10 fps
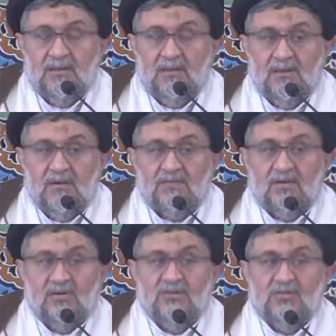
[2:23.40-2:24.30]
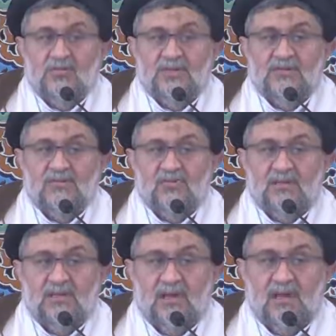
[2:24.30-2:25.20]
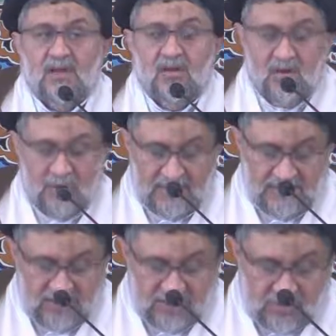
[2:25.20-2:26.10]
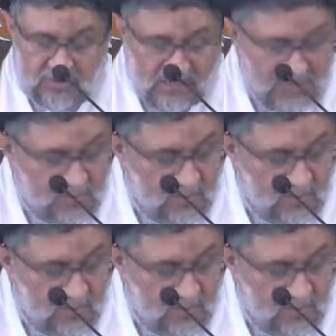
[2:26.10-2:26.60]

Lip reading: After all due praise to Allah, Almighty Subhanahu wa